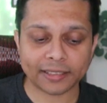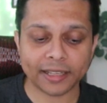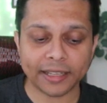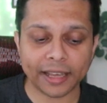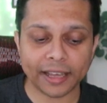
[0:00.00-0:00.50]

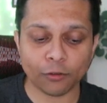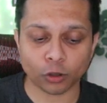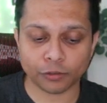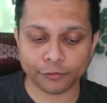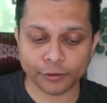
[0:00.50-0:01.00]
XLK
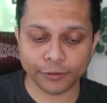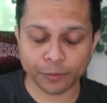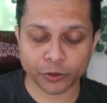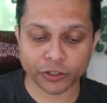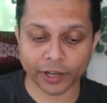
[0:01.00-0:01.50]
was
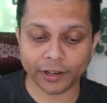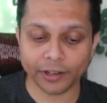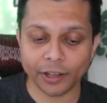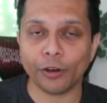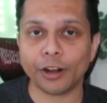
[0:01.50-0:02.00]

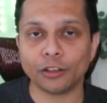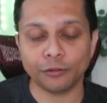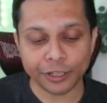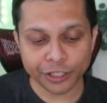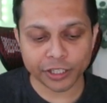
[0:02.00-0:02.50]
50%, whereas
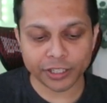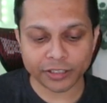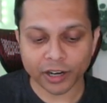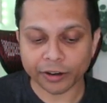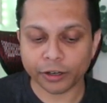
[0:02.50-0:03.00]
VGT
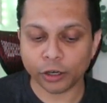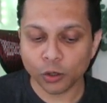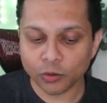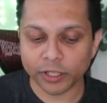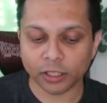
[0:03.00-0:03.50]
started
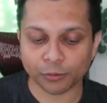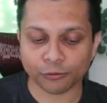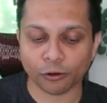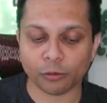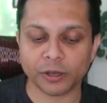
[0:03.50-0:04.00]
losing the
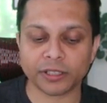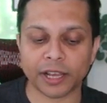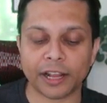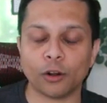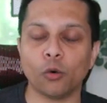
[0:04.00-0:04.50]
performance
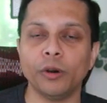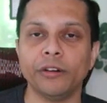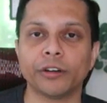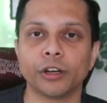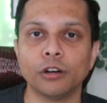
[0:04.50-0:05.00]
and only
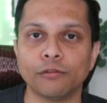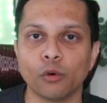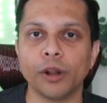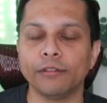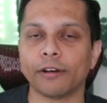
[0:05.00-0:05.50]
returned
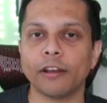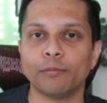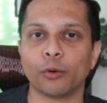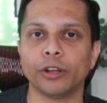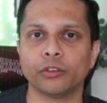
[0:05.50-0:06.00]

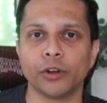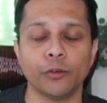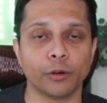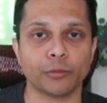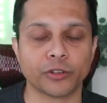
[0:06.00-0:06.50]

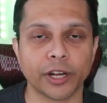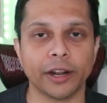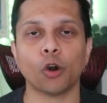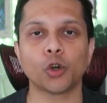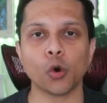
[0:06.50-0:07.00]
45.31%.
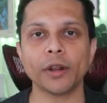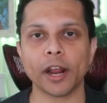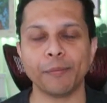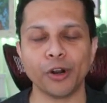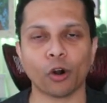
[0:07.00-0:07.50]
Now don't
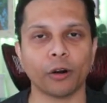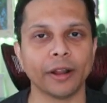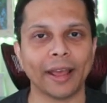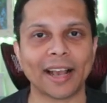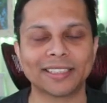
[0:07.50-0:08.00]
get me wrong,
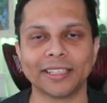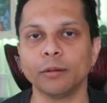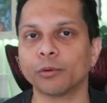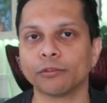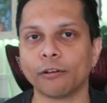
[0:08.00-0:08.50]

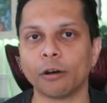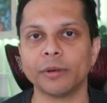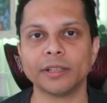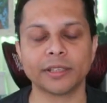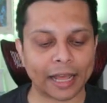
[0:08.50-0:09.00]
excellent
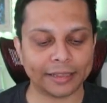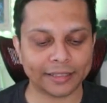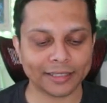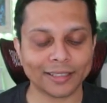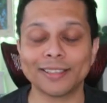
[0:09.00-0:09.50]
performance and
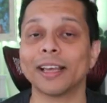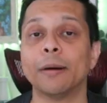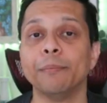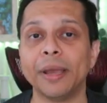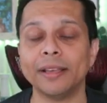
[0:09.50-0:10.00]
this is
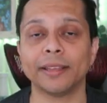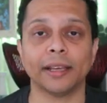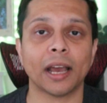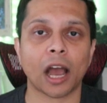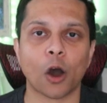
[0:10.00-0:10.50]

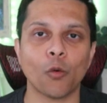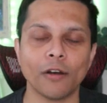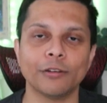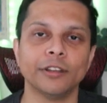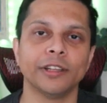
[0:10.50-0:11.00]
amazing.
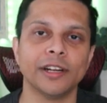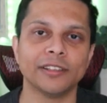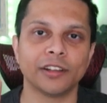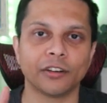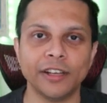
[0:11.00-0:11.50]
However, there
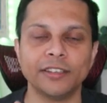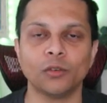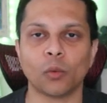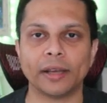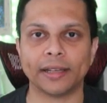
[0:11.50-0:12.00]
is a
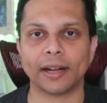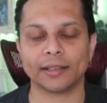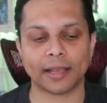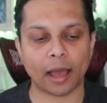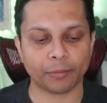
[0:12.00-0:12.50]
reason why that
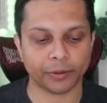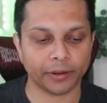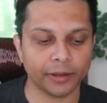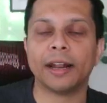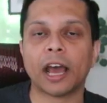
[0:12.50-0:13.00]
has
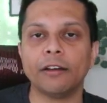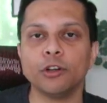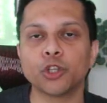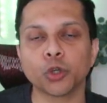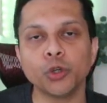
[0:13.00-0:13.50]
happened. And I
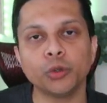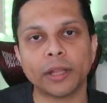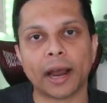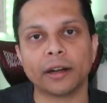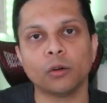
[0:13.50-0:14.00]
will show you
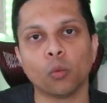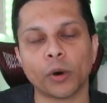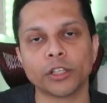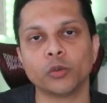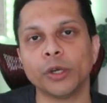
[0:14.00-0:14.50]
that
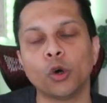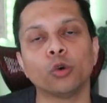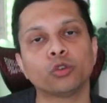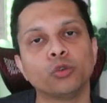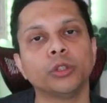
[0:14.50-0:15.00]
once we
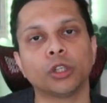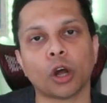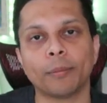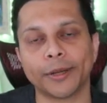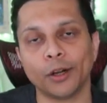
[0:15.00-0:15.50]
go through the top